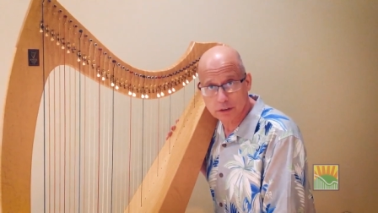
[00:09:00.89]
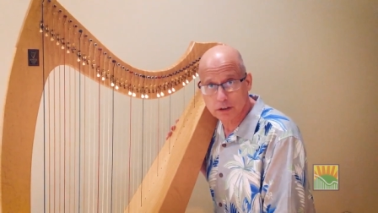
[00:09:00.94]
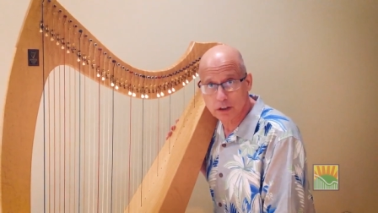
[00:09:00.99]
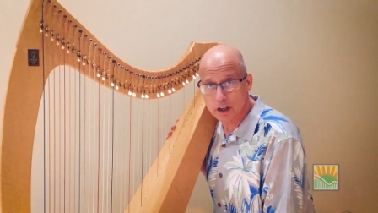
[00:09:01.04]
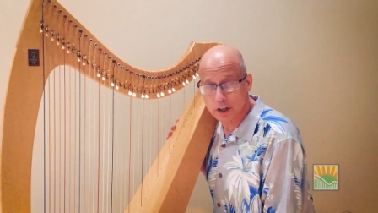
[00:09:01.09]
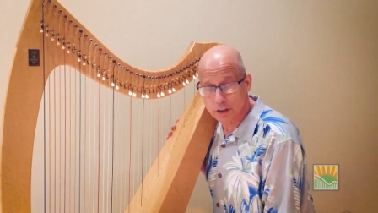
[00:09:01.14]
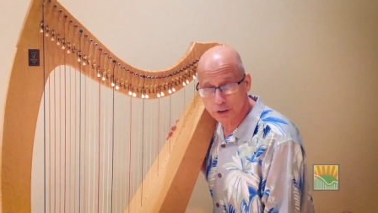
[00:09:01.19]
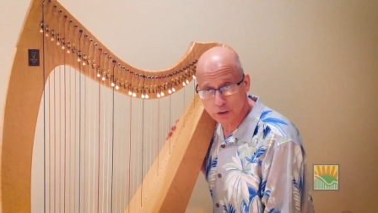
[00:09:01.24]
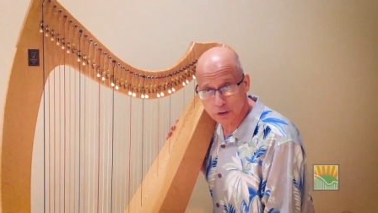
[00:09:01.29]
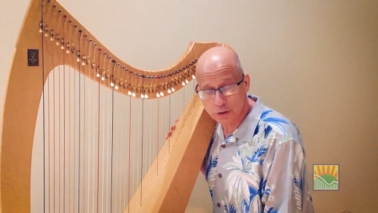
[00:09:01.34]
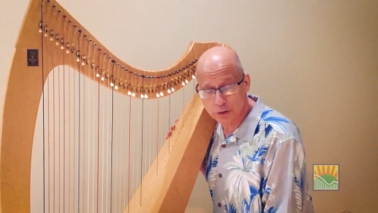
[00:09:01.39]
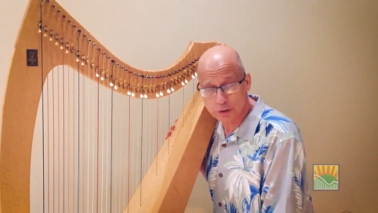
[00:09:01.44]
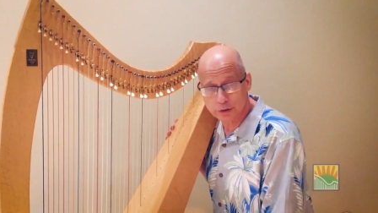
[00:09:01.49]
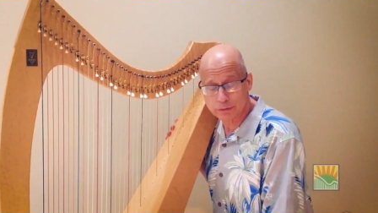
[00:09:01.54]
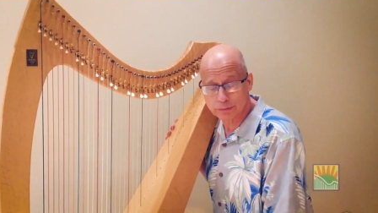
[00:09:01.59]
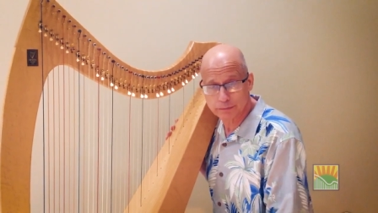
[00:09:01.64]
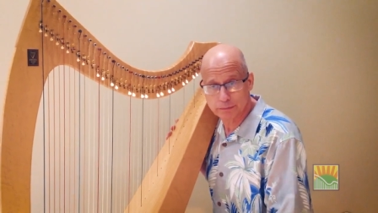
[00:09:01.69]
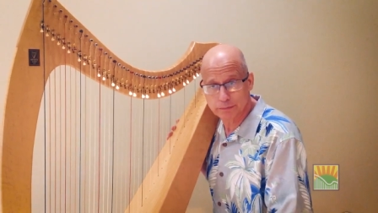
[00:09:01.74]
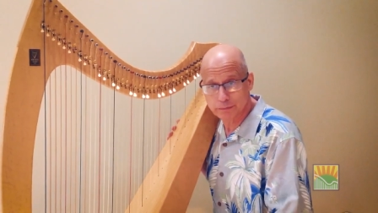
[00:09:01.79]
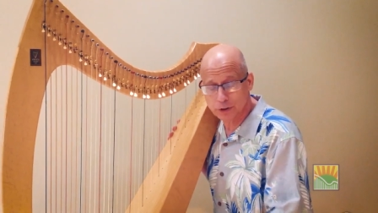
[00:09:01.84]
on
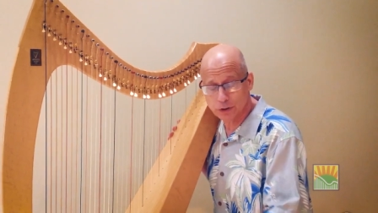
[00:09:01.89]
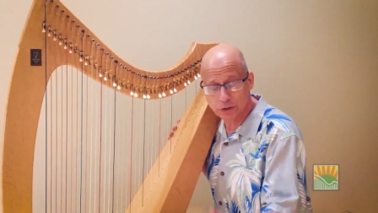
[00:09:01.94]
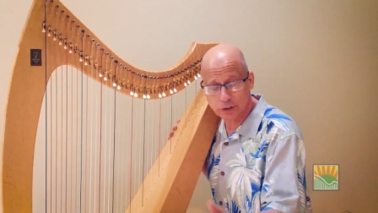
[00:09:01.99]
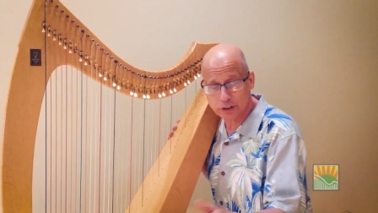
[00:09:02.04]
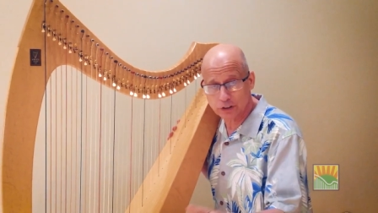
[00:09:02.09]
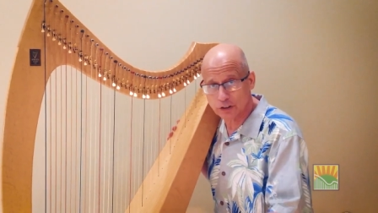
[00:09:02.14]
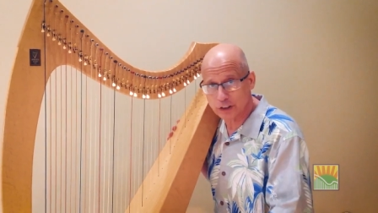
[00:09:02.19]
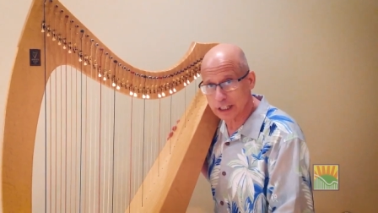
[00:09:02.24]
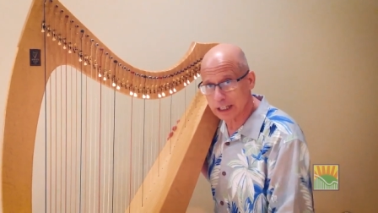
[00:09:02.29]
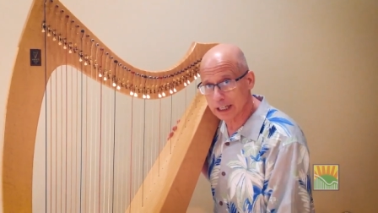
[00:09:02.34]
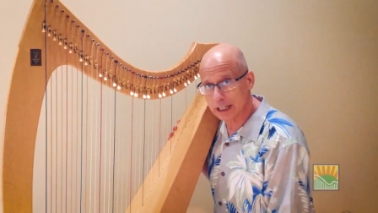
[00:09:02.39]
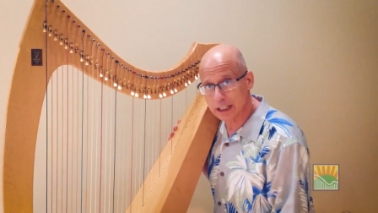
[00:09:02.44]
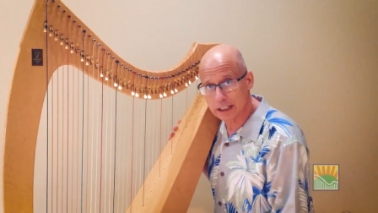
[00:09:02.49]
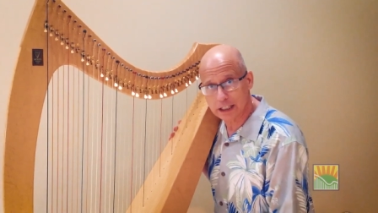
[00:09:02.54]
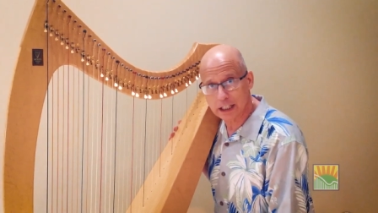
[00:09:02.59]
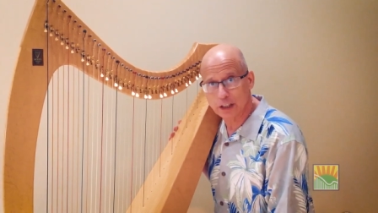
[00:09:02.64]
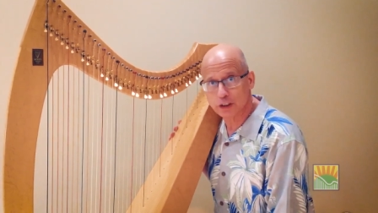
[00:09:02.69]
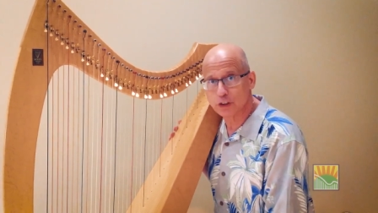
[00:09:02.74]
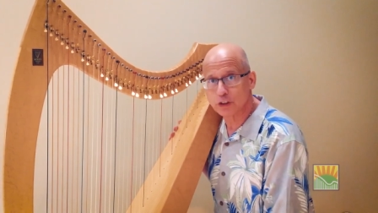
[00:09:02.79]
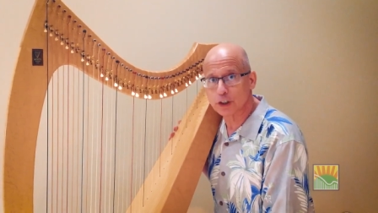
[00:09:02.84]
your music stand
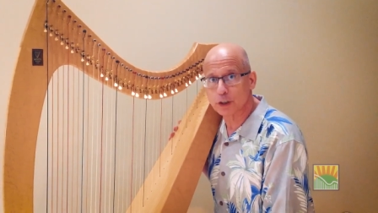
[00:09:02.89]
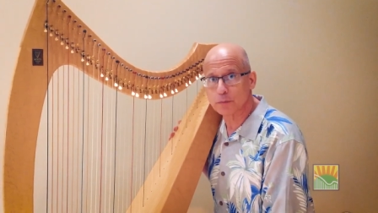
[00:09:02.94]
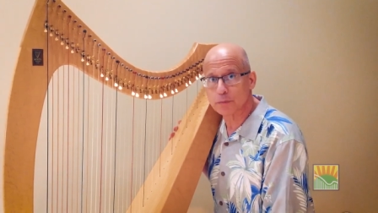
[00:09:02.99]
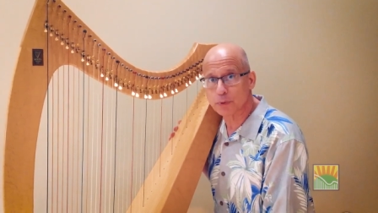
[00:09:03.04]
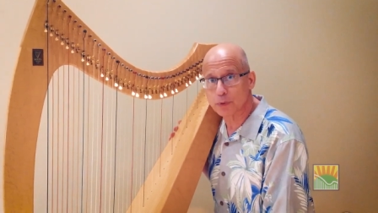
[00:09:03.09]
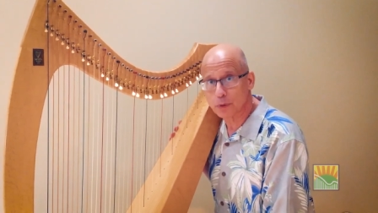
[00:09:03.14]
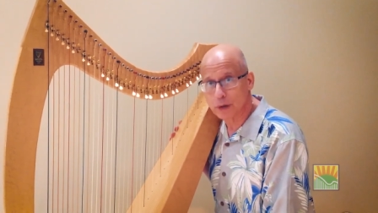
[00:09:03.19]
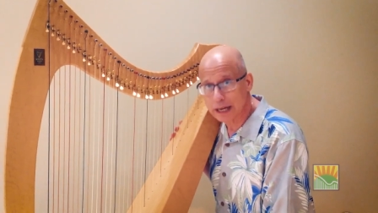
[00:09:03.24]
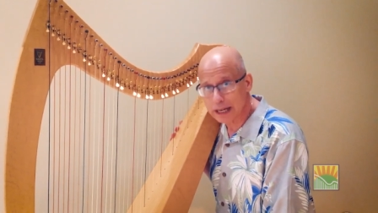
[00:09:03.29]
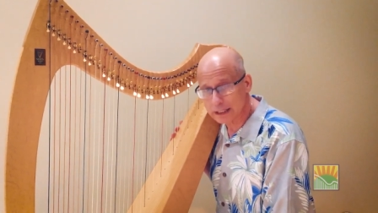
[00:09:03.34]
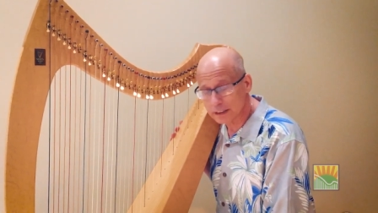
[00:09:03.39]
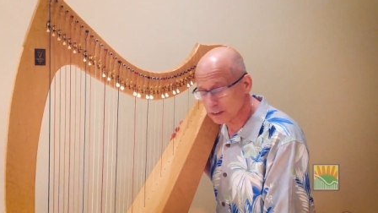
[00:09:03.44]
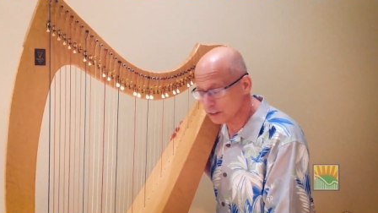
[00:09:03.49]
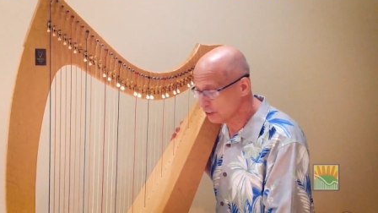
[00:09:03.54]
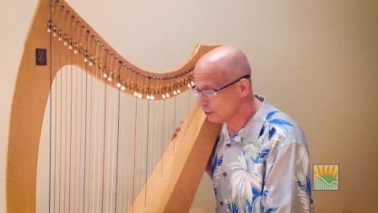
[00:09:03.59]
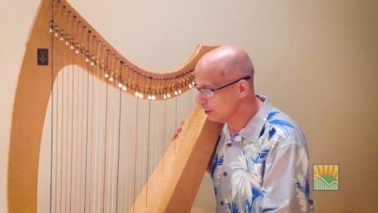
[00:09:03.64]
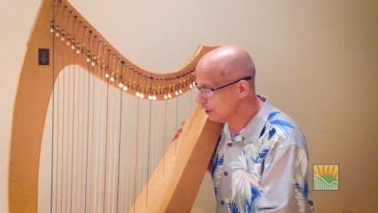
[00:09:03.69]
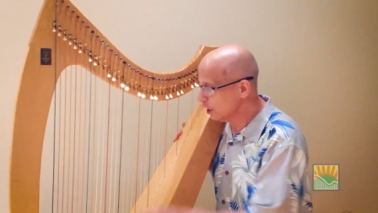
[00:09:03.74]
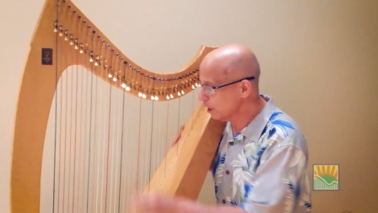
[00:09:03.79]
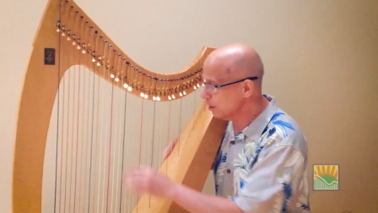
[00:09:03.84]
and you can
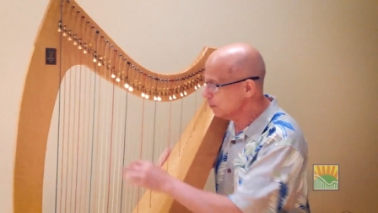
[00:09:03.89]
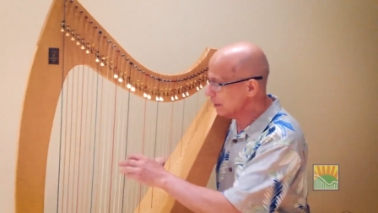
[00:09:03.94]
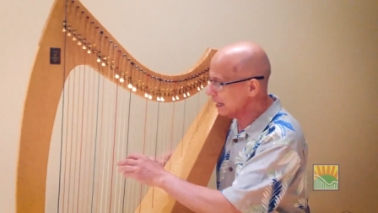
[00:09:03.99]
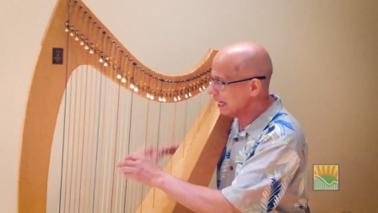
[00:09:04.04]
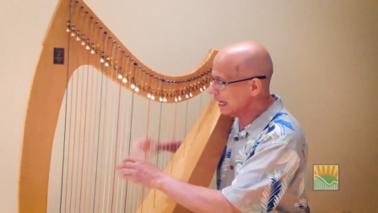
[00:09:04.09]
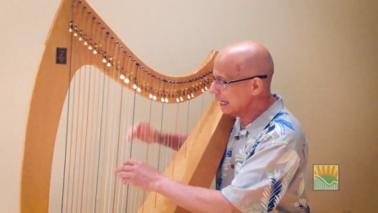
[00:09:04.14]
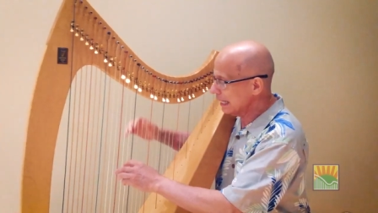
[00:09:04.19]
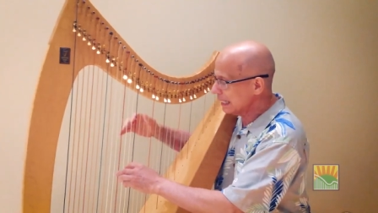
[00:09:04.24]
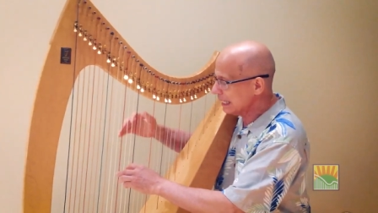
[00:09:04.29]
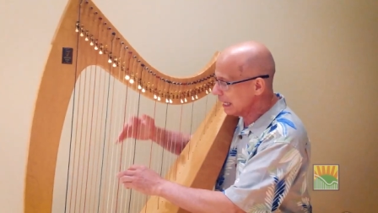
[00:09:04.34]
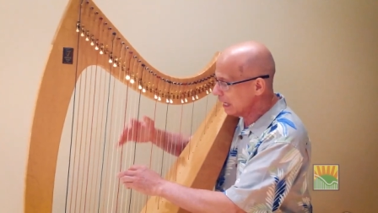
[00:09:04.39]
practice them and